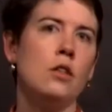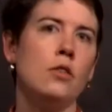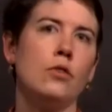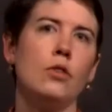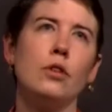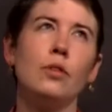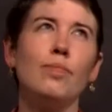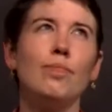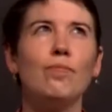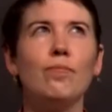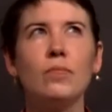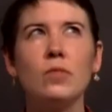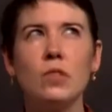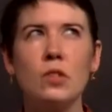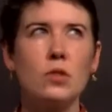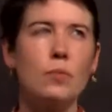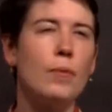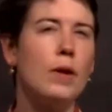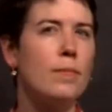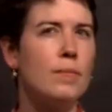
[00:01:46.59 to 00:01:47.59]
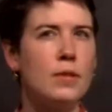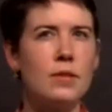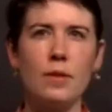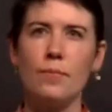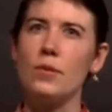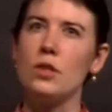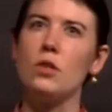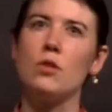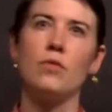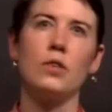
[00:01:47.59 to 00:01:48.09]
There, this might be
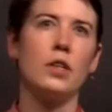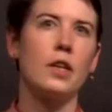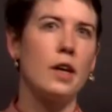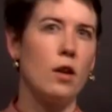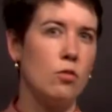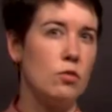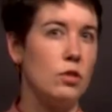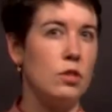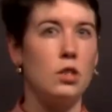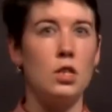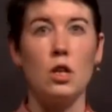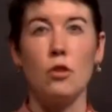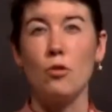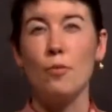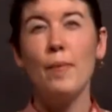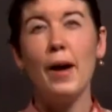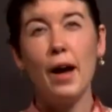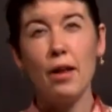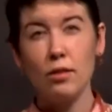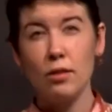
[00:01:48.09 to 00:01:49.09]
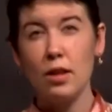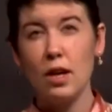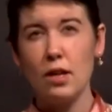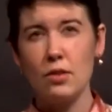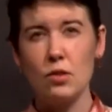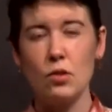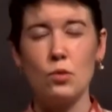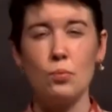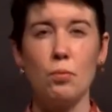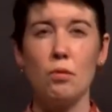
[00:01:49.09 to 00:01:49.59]
something you've encountered in other math
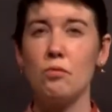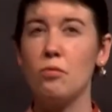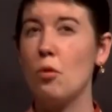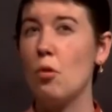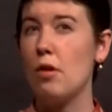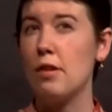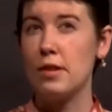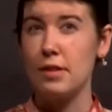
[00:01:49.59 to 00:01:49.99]
classes before.